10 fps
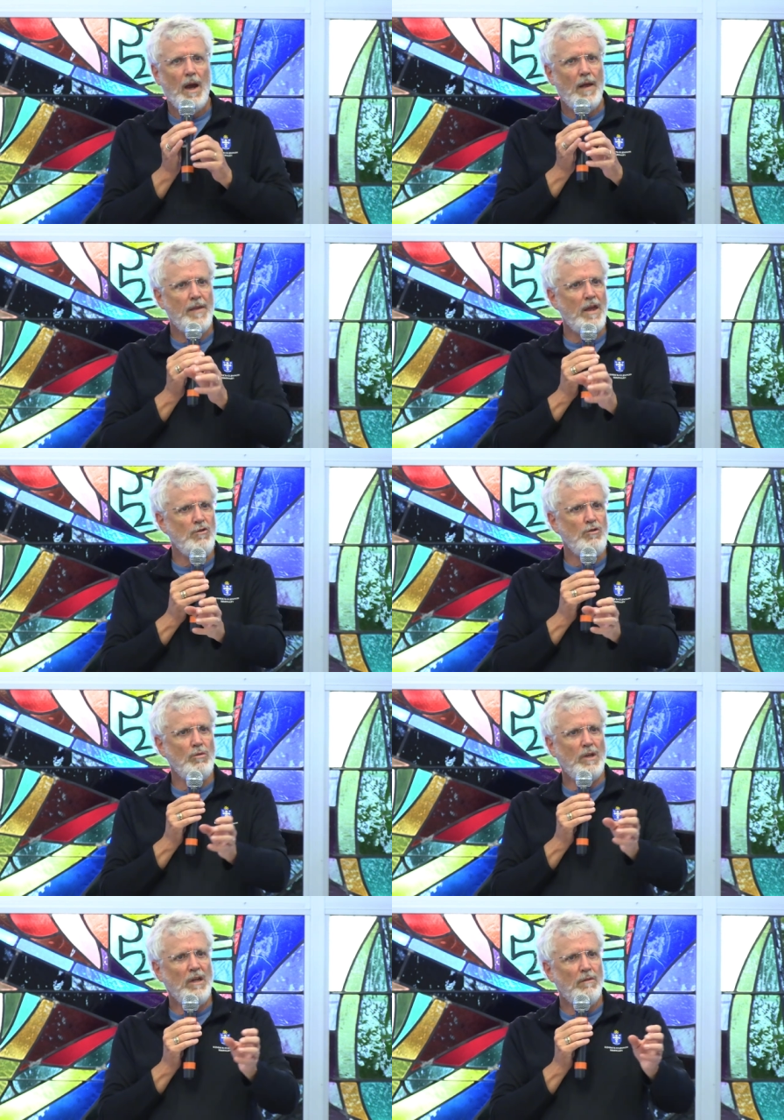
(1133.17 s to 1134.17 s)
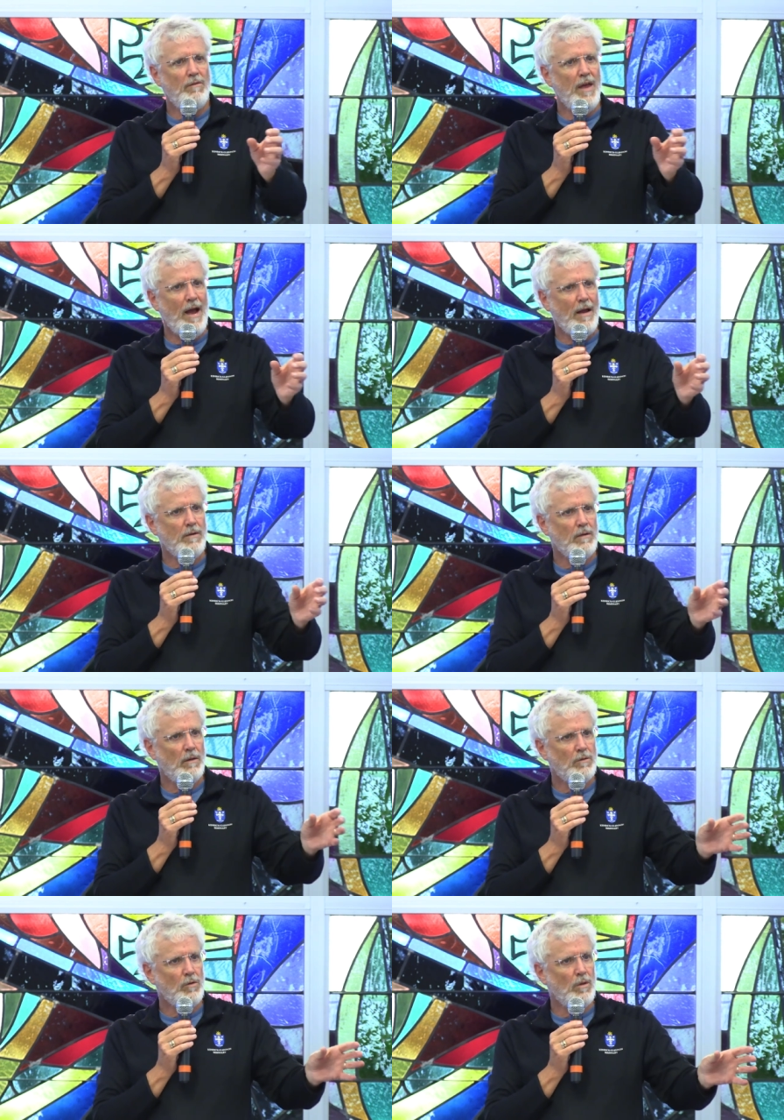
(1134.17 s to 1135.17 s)
And then you give that
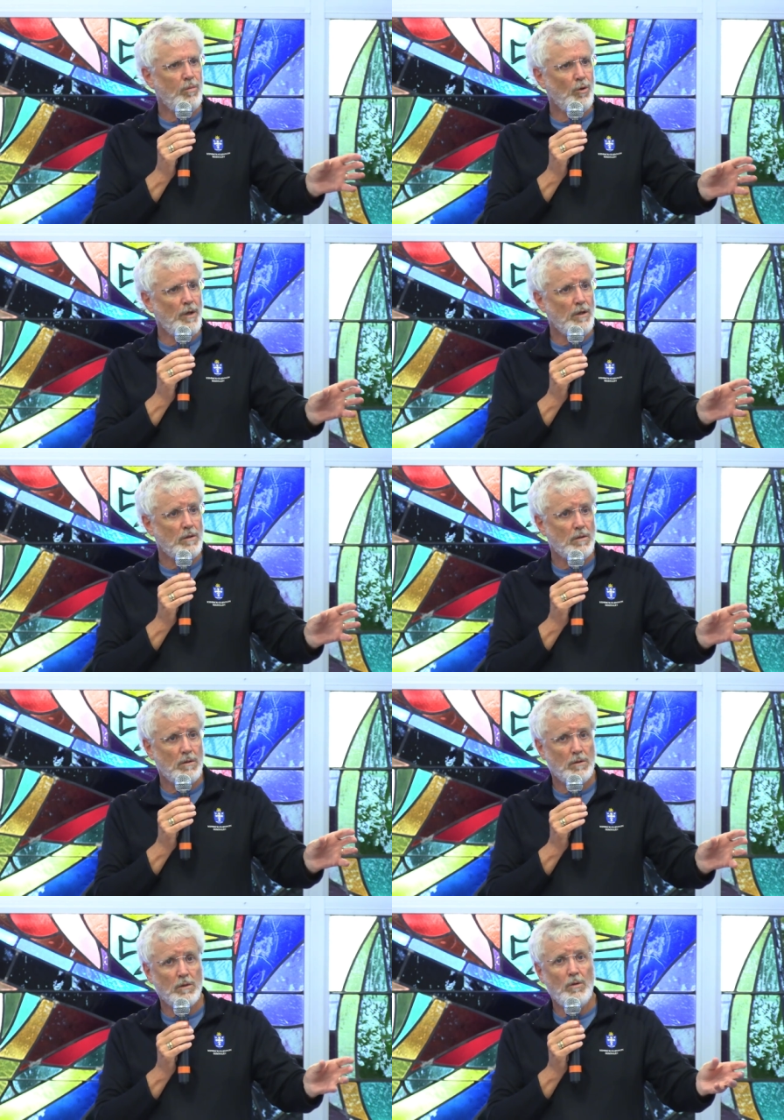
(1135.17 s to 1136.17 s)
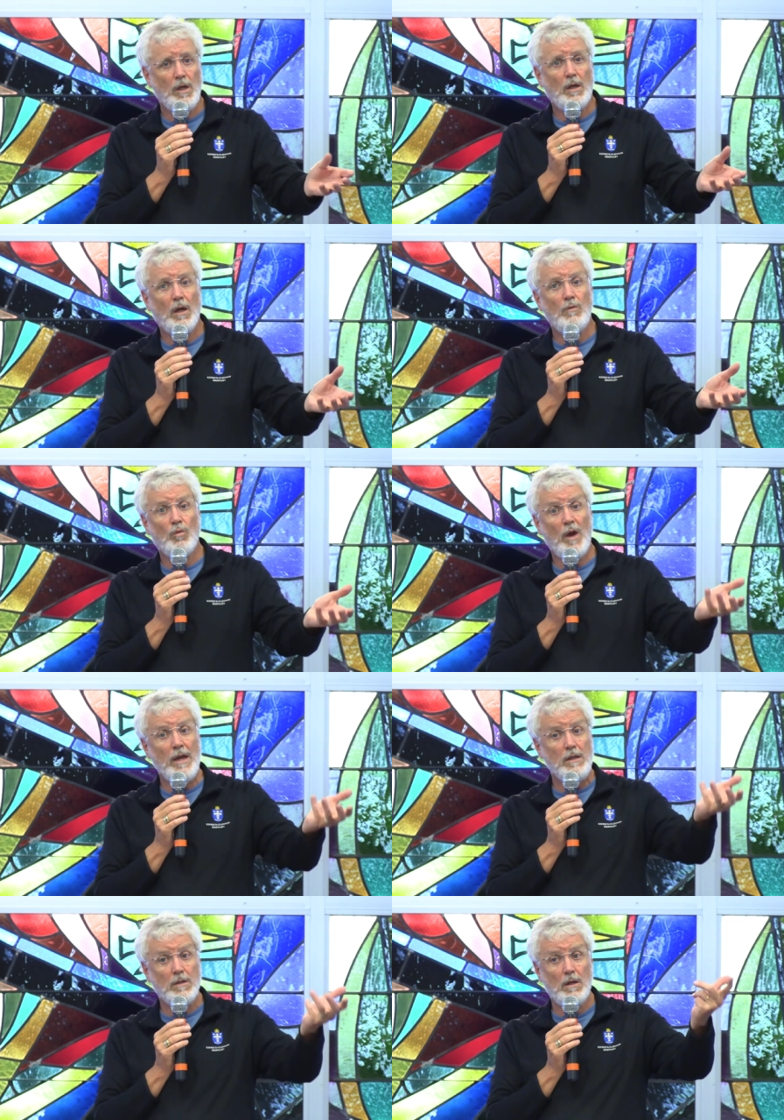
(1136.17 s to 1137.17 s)
to the priest so he can
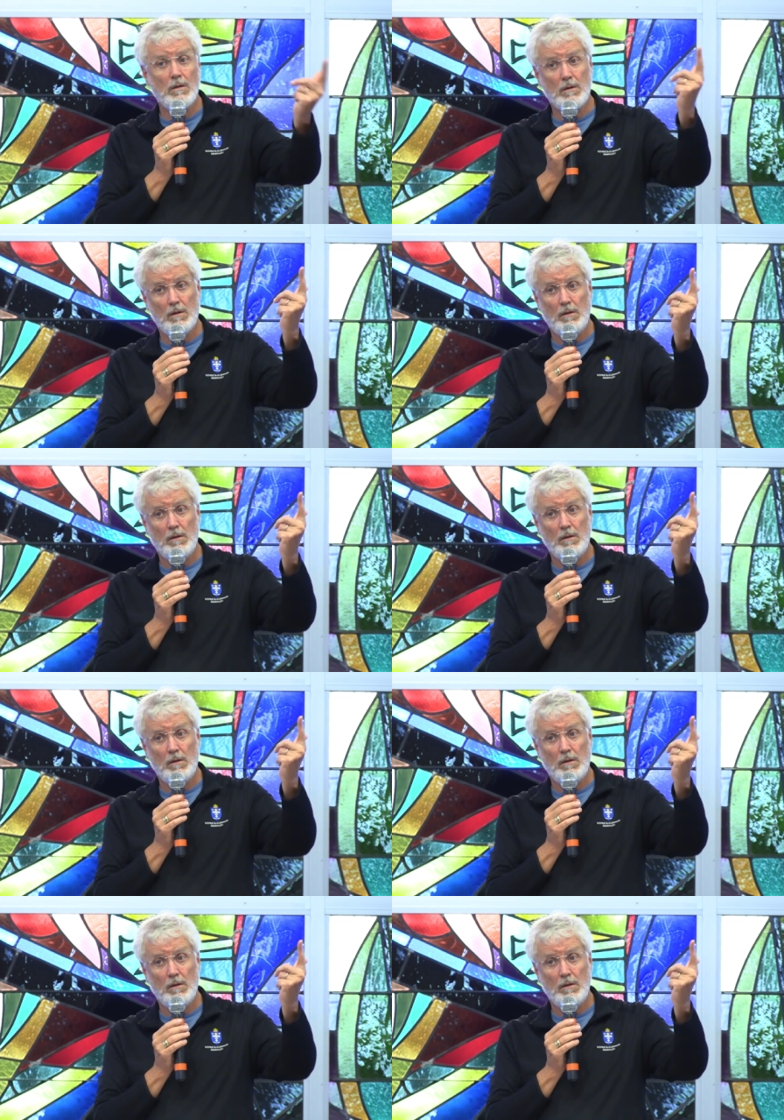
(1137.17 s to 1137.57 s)
raise it.